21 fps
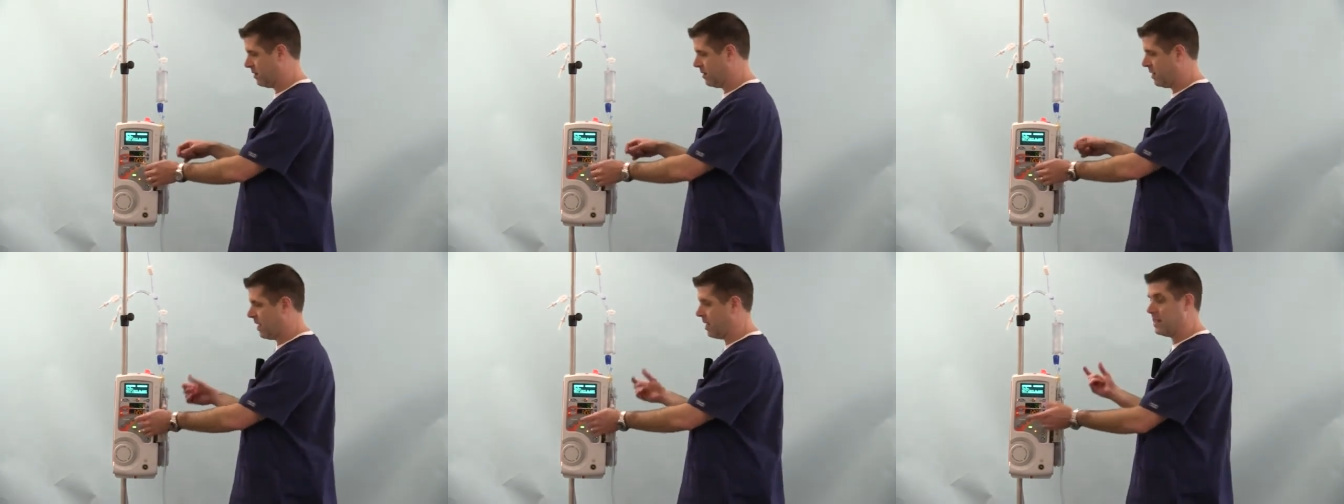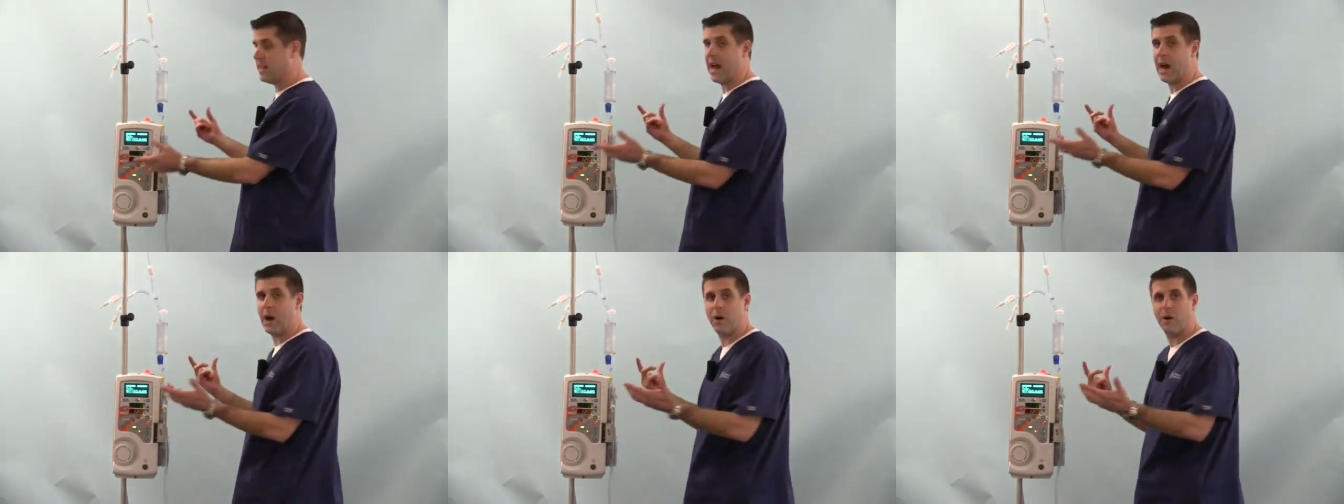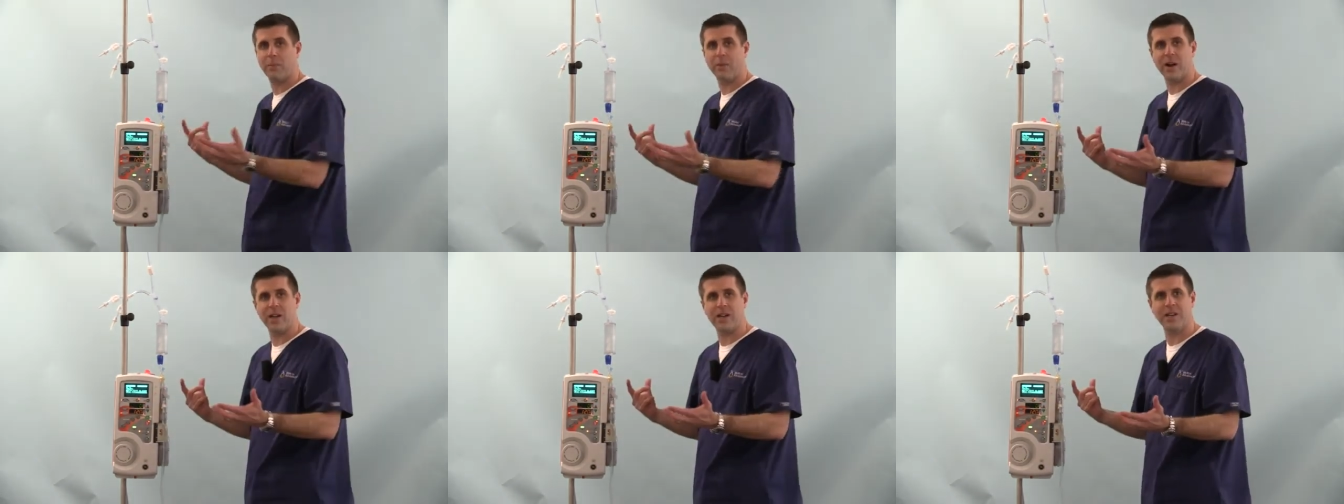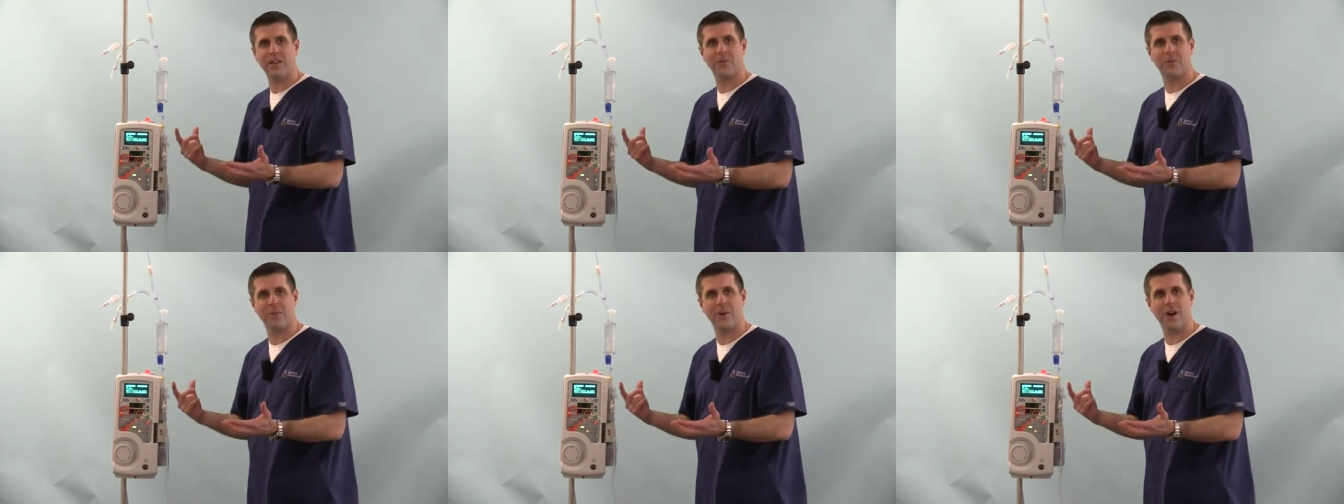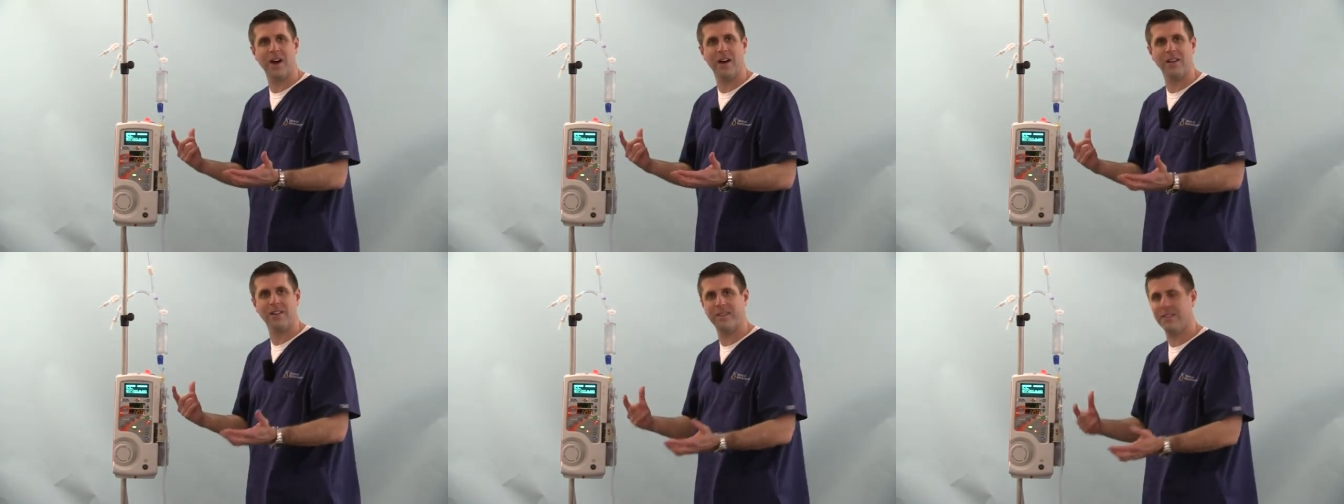And now I'm ready to
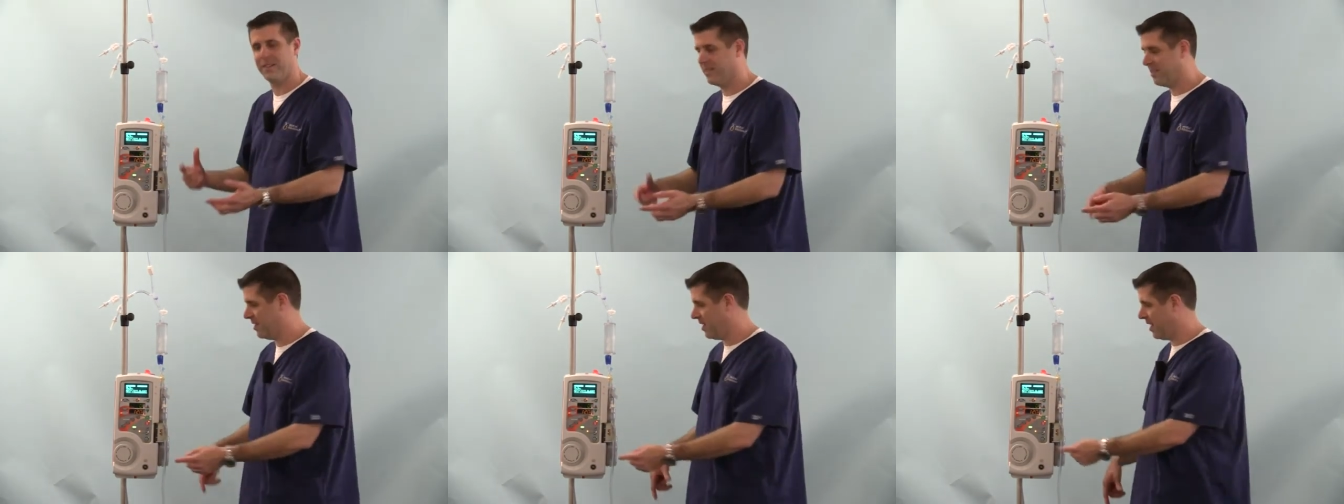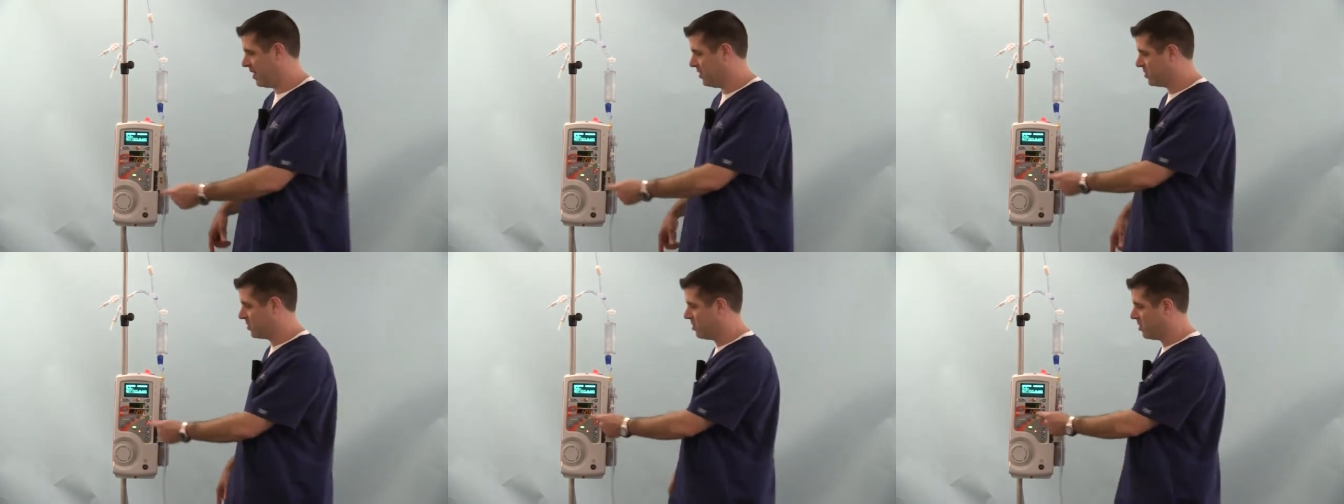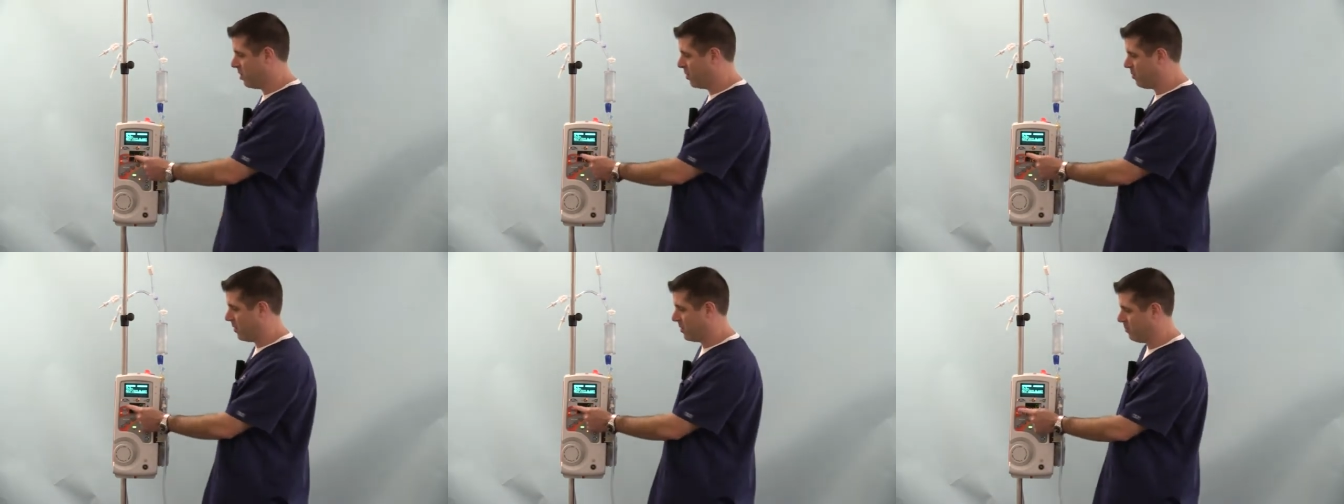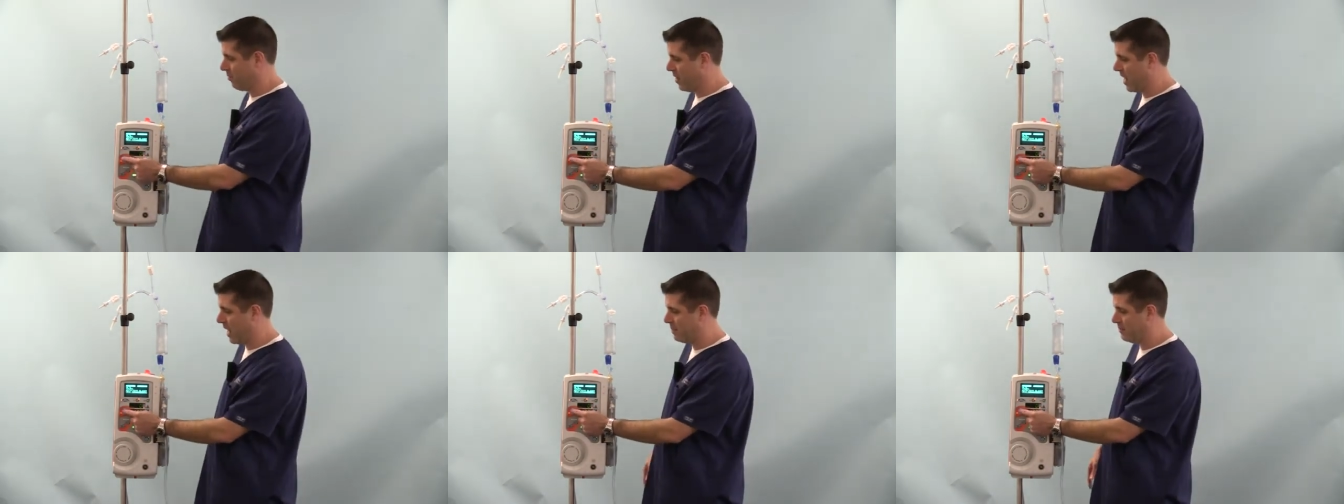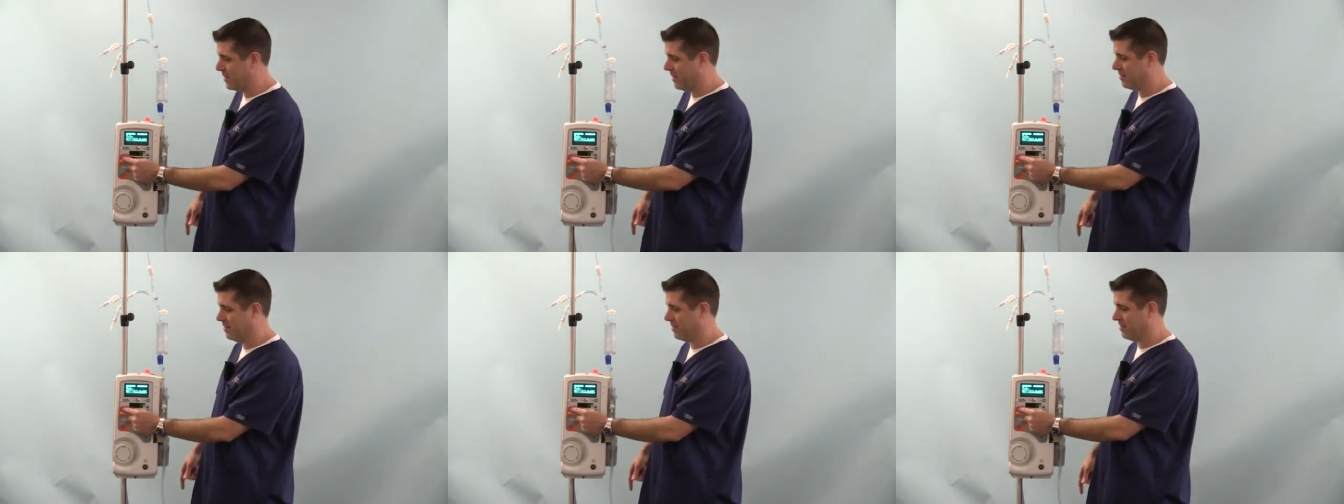run. I'll start with
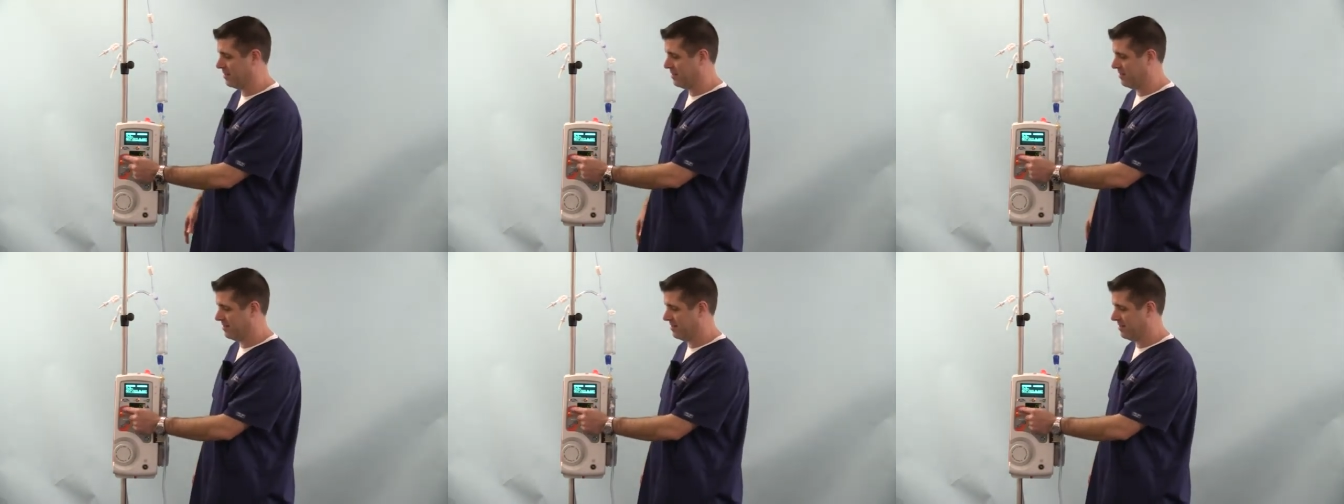rapid.